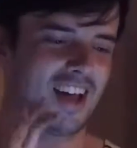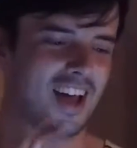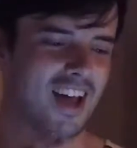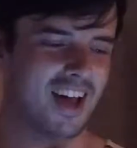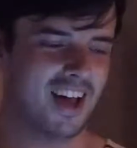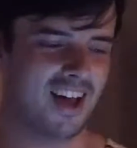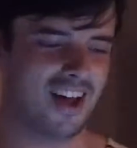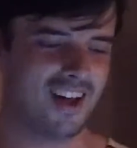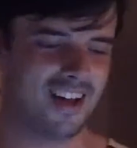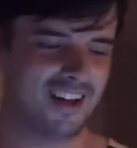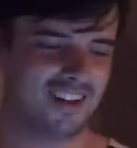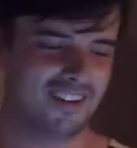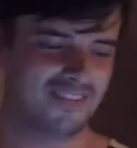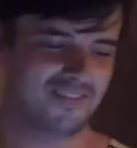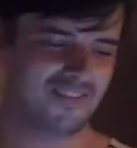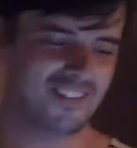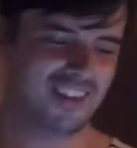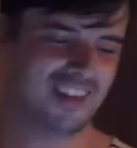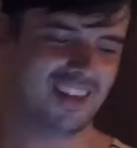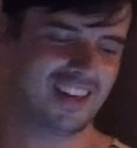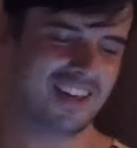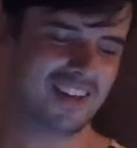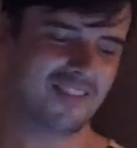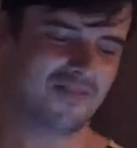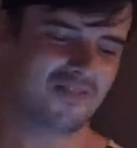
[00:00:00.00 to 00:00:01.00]

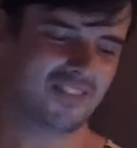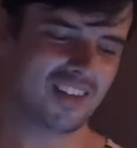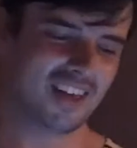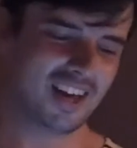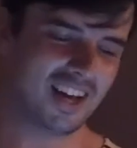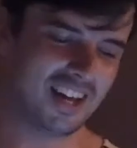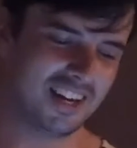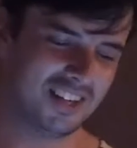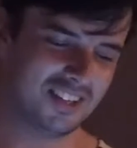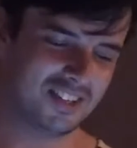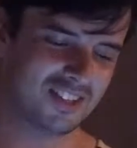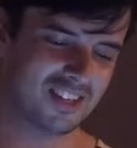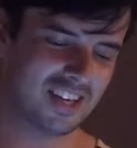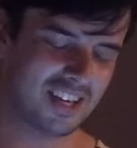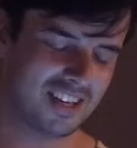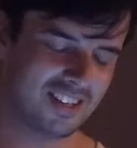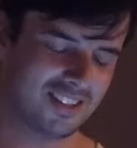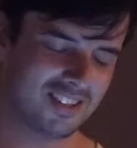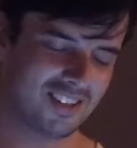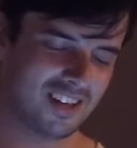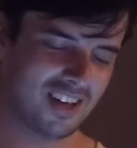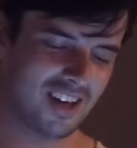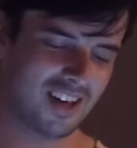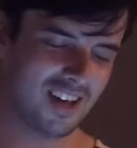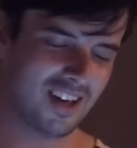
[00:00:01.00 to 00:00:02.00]
And it
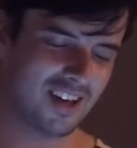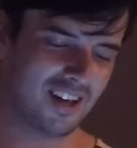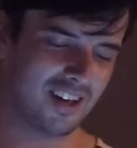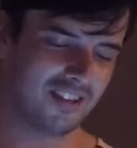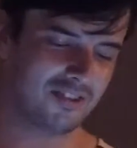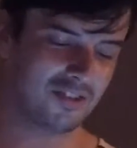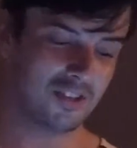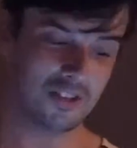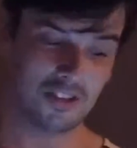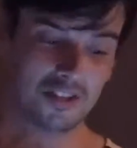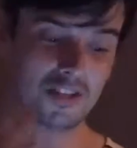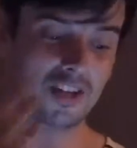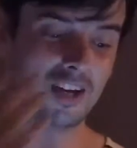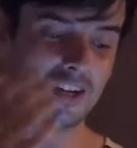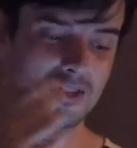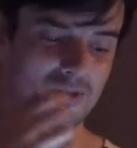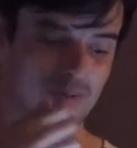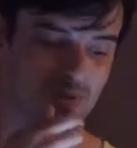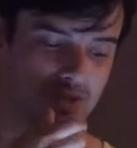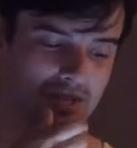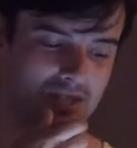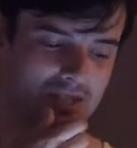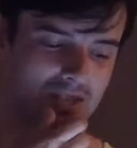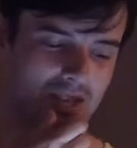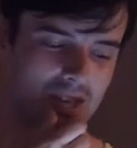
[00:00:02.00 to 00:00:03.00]
says, so the
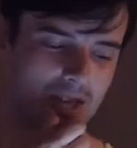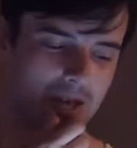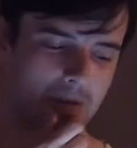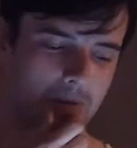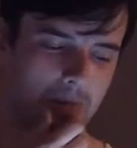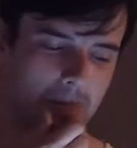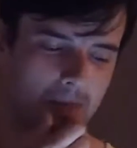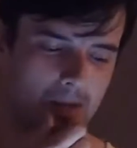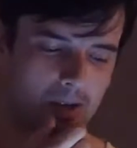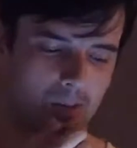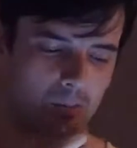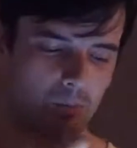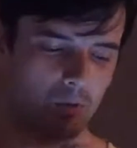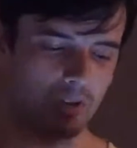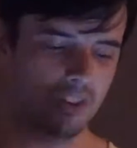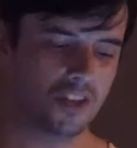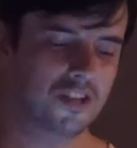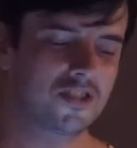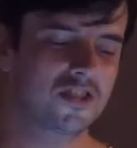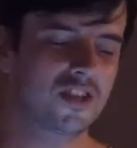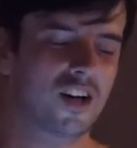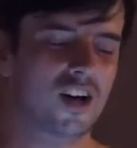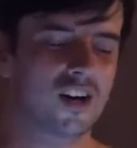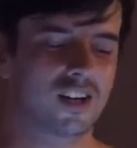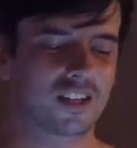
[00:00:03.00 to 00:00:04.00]
title is, "What
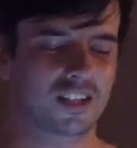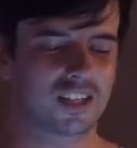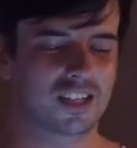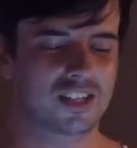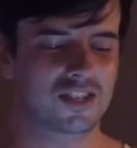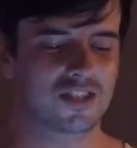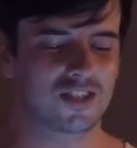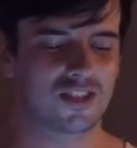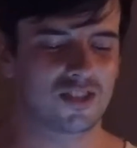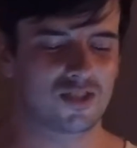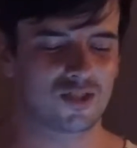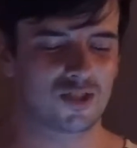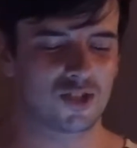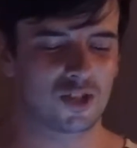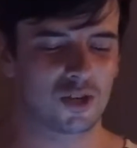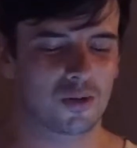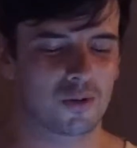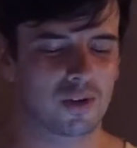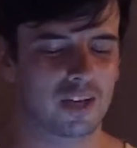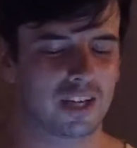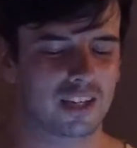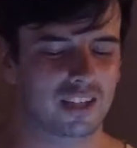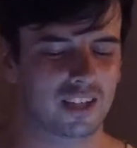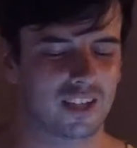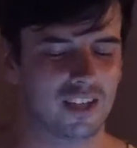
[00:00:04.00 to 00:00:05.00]
the darkness is
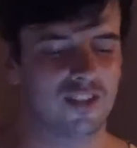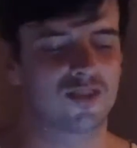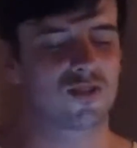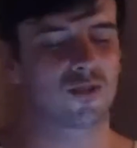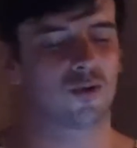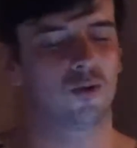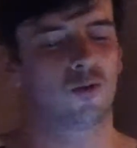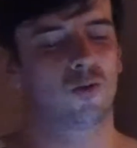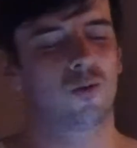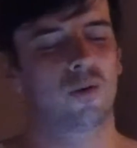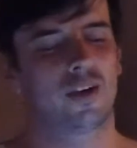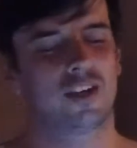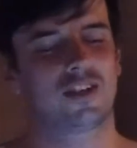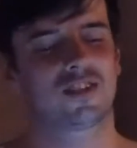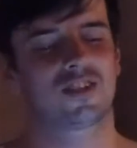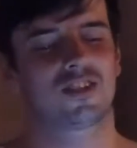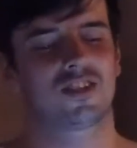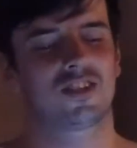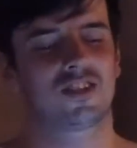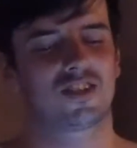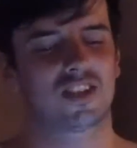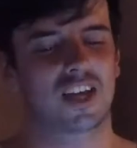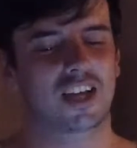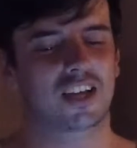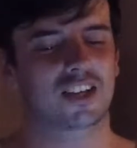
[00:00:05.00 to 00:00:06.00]
doing is always
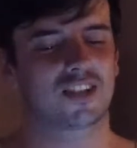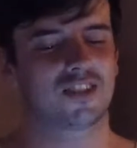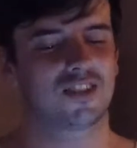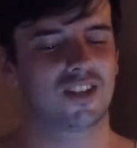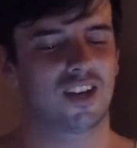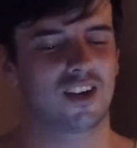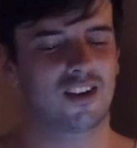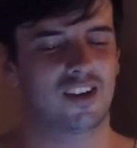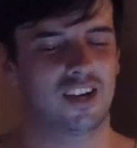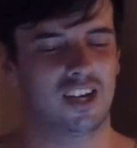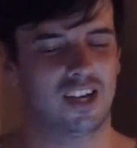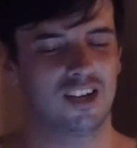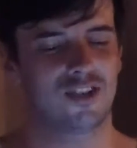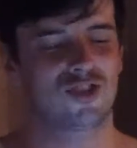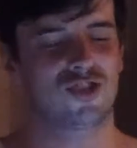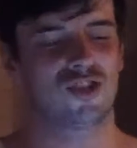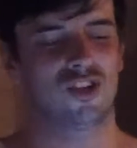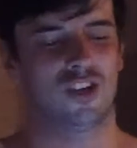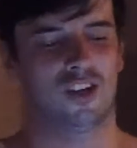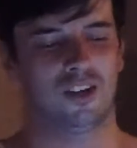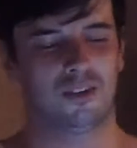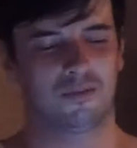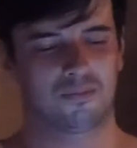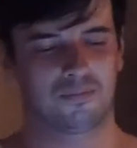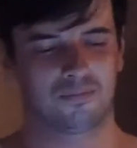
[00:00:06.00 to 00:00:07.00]
the secondary
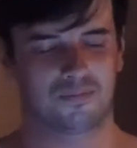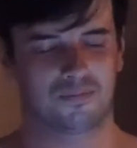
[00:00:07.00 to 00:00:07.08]
issue."